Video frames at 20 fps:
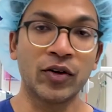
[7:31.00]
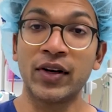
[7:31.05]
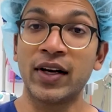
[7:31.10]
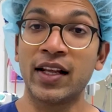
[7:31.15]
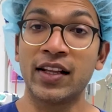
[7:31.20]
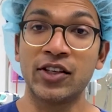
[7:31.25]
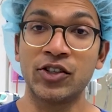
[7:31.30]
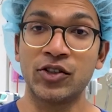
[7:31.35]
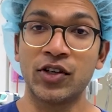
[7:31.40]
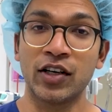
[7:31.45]
and
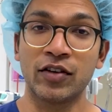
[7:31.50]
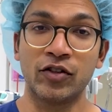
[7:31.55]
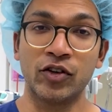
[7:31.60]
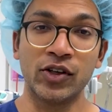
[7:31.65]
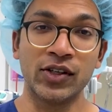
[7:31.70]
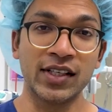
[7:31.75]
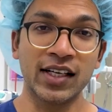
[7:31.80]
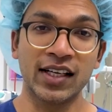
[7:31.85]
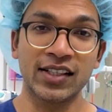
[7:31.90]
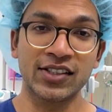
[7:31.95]
another drug for
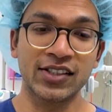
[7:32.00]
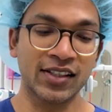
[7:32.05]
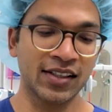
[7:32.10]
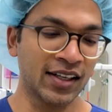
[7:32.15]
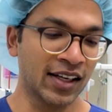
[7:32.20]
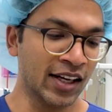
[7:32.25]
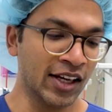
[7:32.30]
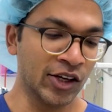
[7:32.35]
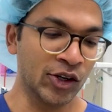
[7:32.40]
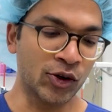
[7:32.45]
induction
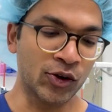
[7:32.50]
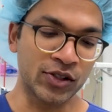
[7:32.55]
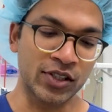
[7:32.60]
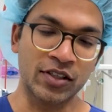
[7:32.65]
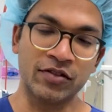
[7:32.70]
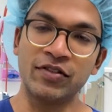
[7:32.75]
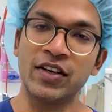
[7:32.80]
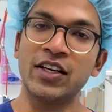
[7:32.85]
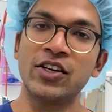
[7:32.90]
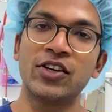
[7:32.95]
causes
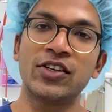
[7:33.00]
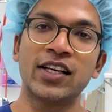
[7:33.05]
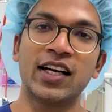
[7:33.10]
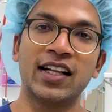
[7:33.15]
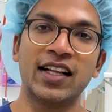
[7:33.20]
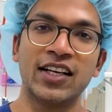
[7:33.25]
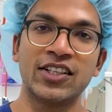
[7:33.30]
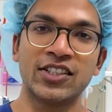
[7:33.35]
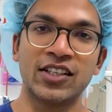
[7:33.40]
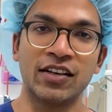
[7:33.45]

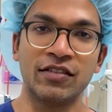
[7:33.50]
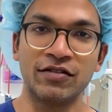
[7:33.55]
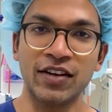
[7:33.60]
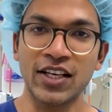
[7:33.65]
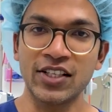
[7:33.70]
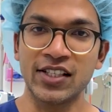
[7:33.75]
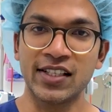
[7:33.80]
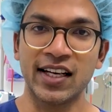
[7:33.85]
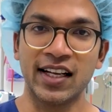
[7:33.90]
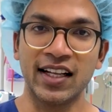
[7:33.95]
venodilation and
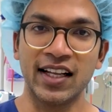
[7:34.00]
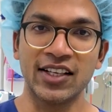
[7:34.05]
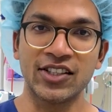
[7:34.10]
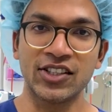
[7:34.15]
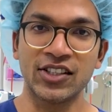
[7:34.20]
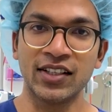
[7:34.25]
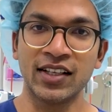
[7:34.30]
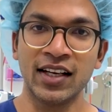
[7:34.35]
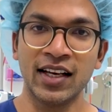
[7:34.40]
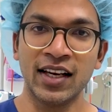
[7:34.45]

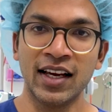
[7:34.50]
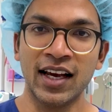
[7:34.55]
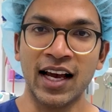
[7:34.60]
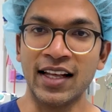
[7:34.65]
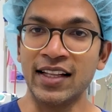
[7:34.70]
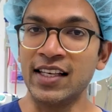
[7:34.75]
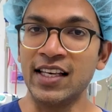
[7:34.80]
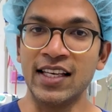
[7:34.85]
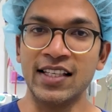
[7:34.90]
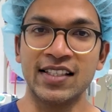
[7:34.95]
vasodilation, and
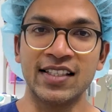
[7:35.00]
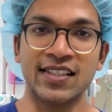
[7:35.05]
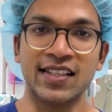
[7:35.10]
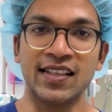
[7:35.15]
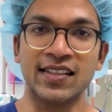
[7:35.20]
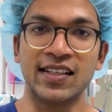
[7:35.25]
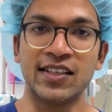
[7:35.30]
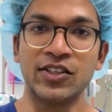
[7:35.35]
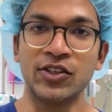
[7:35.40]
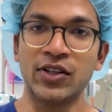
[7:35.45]
the easiest thing
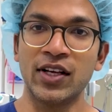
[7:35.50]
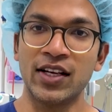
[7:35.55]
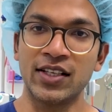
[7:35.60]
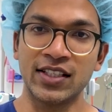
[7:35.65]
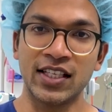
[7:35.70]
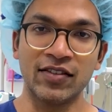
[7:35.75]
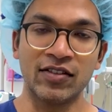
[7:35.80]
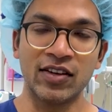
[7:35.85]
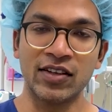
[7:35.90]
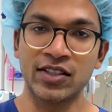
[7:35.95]
to do there is
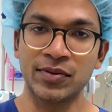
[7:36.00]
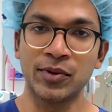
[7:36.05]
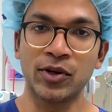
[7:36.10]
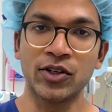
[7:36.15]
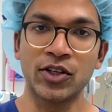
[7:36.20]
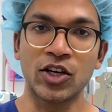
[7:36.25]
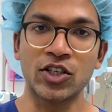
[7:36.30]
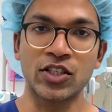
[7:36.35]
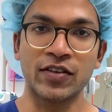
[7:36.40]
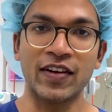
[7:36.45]
give it a small
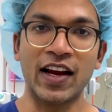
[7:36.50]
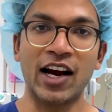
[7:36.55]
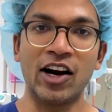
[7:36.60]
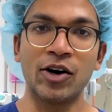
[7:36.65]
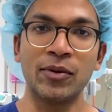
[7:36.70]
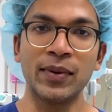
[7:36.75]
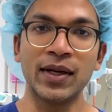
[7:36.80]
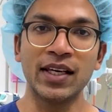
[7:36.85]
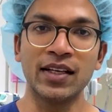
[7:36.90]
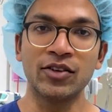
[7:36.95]
dose of
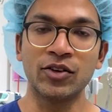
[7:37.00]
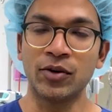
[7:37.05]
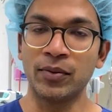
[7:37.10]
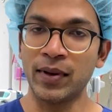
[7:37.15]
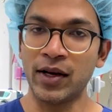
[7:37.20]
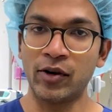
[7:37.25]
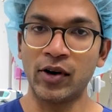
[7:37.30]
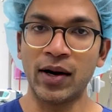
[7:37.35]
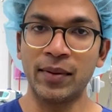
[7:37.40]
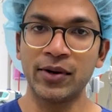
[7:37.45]
aramine or
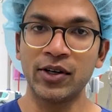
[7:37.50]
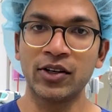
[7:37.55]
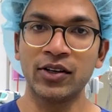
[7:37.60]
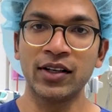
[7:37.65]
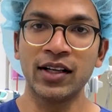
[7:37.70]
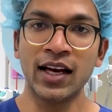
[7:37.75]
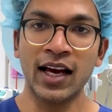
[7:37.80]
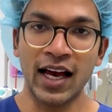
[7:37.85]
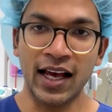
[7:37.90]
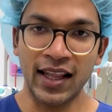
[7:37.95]
metaraminol,
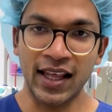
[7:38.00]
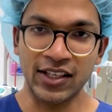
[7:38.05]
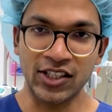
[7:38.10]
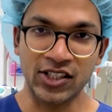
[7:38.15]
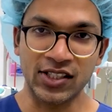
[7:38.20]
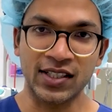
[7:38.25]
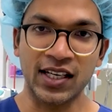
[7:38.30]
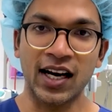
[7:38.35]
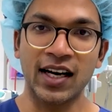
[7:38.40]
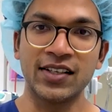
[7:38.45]
and that just
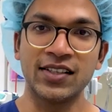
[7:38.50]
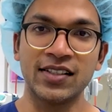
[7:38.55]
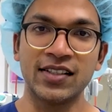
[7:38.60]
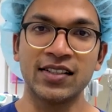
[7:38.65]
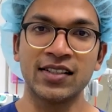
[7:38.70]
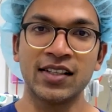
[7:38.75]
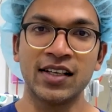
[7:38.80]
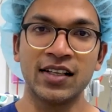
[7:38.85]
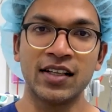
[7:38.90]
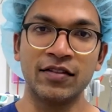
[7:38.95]

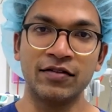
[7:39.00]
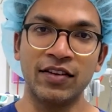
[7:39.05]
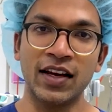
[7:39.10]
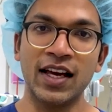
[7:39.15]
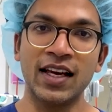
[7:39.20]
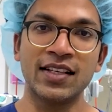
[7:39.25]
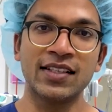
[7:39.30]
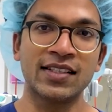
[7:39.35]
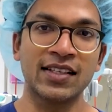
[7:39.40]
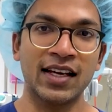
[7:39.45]
tightens the
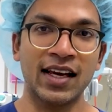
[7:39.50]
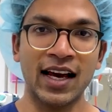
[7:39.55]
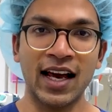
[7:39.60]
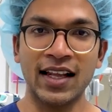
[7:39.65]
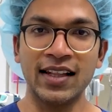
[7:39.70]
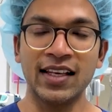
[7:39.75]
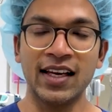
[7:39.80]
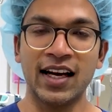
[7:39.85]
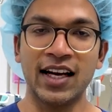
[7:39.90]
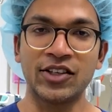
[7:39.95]
veins and
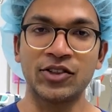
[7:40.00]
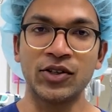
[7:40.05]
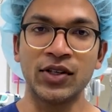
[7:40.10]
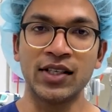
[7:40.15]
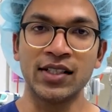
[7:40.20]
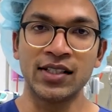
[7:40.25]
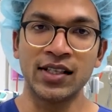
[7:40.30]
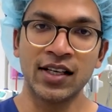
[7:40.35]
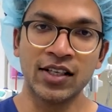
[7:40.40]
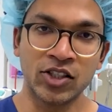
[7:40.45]
the
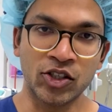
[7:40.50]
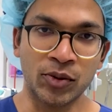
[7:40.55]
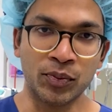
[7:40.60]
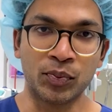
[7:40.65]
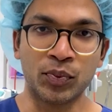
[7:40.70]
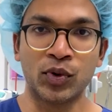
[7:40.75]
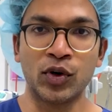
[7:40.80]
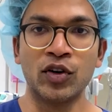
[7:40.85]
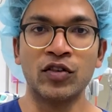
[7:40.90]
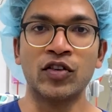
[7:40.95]
arteries to
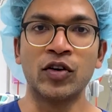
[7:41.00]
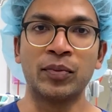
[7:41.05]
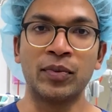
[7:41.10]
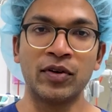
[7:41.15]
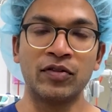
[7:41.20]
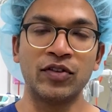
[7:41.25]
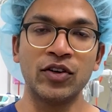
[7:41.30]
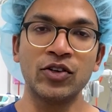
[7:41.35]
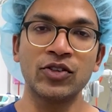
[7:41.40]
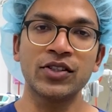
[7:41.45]
improve your
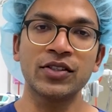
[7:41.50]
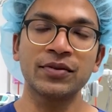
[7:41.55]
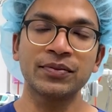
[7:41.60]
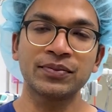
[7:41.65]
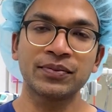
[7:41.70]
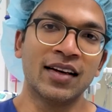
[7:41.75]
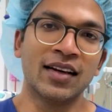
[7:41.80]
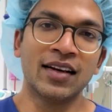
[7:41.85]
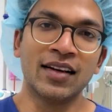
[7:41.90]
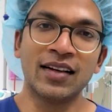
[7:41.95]
perfusion.
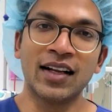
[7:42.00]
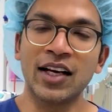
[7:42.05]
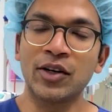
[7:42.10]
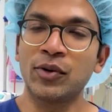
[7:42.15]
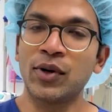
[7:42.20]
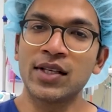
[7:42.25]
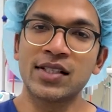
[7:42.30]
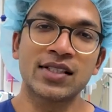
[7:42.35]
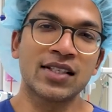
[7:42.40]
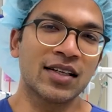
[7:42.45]

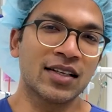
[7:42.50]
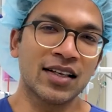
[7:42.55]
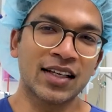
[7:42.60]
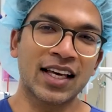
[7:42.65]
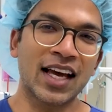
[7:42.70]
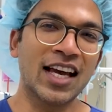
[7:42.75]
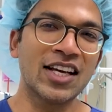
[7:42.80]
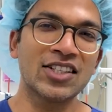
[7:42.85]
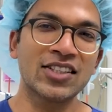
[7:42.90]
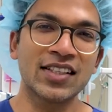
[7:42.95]
Likewise,
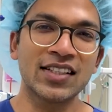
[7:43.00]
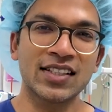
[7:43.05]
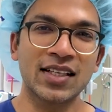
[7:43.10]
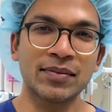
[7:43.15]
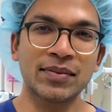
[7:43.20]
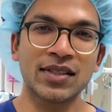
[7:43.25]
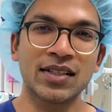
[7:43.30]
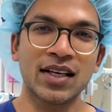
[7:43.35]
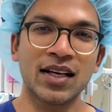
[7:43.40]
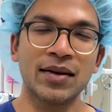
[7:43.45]
occasionally,
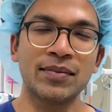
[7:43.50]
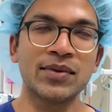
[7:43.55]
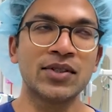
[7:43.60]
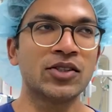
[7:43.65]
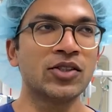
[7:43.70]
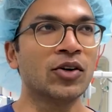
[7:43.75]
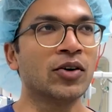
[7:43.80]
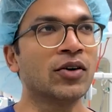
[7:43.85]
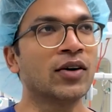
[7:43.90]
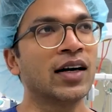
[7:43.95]
sometimes
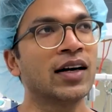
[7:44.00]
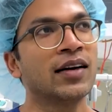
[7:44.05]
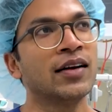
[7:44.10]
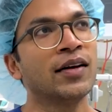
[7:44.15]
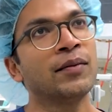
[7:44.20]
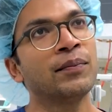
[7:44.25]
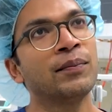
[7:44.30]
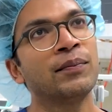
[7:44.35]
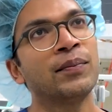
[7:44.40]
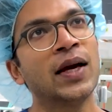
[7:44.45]
your
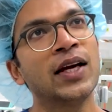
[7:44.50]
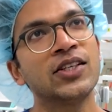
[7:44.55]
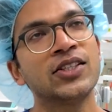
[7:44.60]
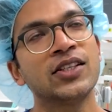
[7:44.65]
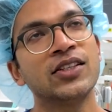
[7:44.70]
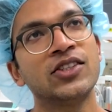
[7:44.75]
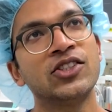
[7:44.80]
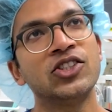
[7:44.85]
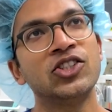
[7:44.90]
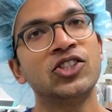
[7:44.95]

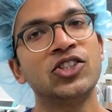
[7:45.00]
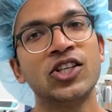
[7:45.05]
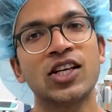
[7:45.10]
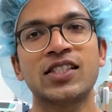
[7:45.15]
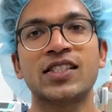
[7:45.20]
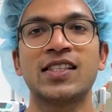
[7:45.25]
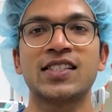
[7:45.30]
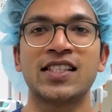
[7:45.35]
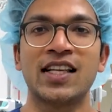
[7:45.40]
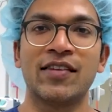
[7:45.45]
patient just
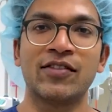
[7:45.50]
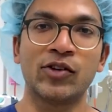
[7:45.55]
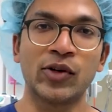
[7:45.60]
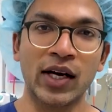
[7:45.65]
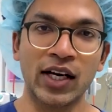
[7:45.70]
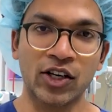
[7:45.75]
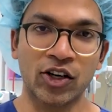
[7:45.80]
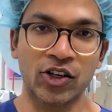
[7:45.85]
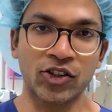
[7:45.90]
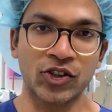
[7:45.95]
doesn't have
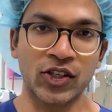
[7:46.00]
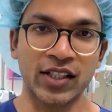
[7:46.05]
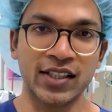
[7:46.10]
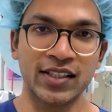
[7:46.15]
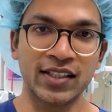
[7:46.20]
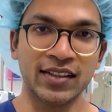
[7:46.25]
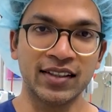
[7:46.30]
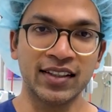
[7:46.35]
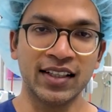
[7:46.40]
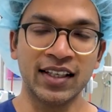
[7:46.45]
great
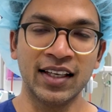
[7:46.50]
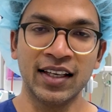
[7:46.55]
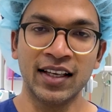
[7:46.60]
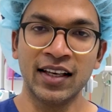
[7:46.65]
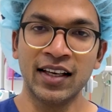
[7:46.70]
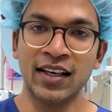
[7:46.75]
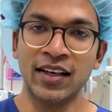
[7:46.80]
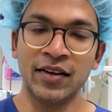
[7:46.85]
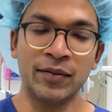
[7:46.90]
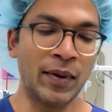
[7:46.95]
contractility.
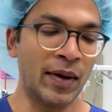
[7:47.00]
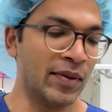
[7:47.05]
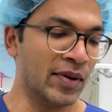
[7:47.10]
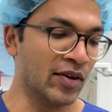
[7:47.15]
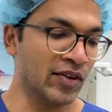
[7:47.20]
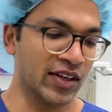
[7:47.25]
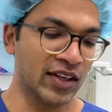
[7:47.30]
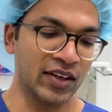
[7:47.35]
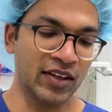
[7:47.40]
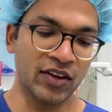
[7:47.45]
Maybe
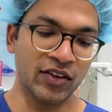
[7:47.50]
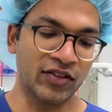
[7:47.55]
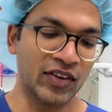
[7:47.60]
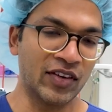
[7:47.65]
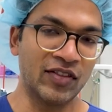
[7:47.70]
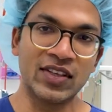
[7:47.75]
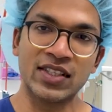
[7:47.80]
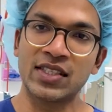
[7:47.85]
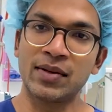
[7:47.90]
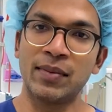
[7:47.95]
you've, you've
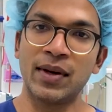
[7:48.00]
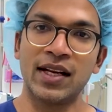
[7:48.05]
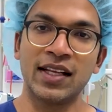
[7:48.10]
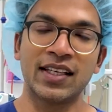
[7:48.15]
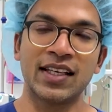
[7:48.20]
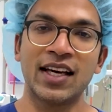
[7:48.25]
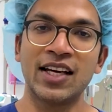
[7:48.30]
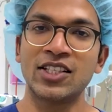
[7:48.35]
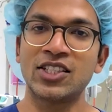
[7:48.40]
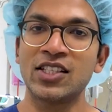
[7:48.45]
given some
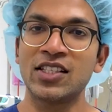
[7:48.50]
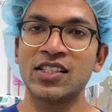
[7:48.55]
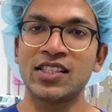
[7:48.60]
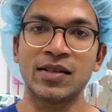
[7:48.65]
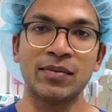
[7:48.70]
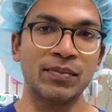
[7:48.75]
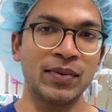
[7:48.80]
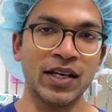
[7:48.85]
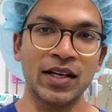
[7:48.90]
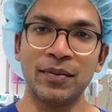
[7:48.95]
medications, some
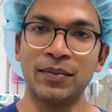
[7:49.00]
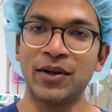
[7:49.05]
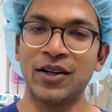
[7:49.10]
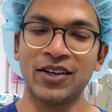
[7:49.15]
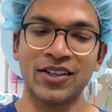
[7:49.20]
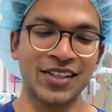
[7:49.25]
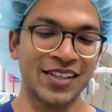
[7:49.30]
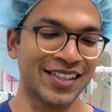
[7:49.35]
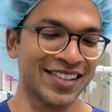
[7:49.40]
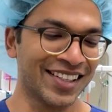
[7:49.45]
beta
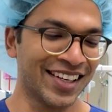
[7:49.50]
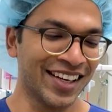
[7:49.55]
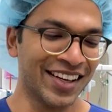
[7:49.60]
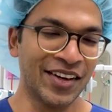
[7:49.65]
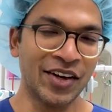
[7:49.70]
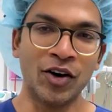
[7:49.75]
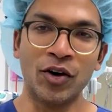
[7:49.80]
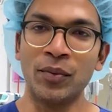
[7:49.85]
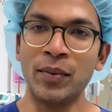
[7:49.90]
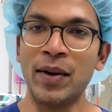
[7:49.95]
blockers,
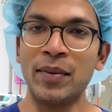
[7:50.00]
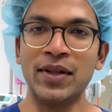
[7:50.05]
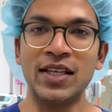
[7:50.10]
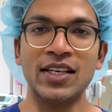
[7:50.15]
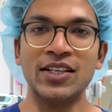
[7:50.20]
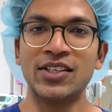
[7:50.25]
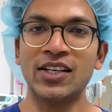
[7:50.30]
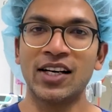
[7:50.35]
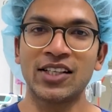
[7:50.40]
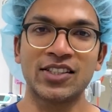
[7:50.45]
or maybe the
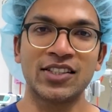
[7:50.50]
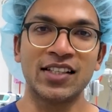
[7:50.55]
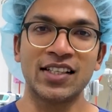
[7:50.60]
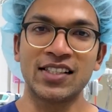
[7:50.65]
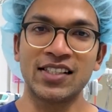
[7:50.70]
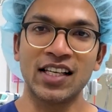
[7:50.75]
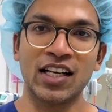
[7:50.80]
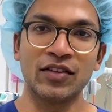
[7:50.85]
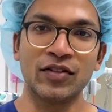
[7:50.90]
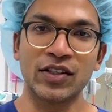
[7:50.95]
induction
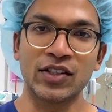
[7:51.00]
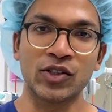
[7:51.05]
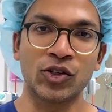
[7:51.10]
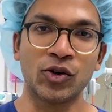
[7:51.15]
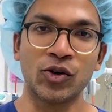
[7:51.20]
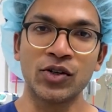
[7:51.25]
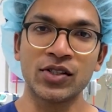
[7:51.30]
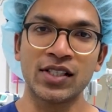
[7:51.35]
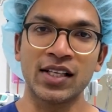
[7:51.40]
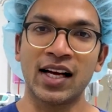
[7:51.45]
itself has
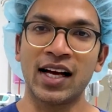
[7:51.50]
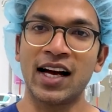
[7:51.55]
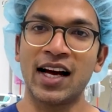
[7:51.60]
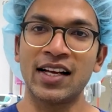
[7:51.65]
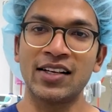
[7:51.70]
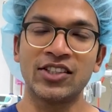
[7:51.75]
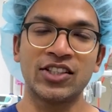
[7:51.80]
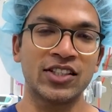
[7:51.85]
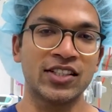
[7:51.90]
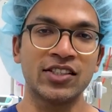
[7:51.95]
caused the
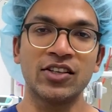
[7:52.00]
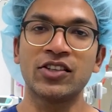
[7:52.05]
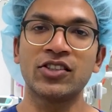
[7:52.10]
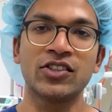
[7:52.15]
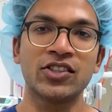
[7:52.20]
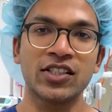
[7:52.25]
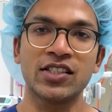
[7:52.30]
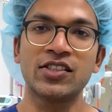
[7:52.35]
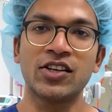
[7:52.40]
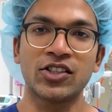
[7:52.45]
heart just not
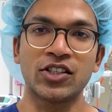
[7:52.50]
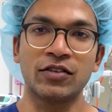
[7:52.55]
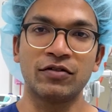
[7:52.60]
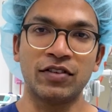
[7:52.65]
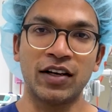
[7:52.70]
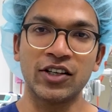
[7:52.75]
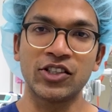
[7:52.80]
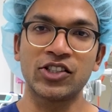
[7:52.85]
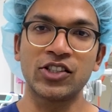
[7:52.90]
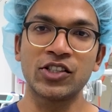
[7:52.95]
just not to
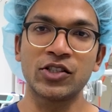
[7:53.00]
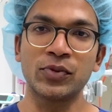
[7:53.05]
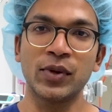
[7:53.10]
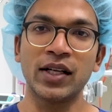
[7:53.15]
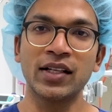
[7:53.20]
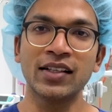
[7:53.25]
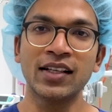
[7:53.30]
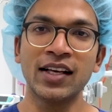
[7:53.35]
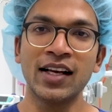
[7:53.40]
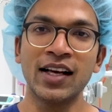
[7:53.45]
function as well.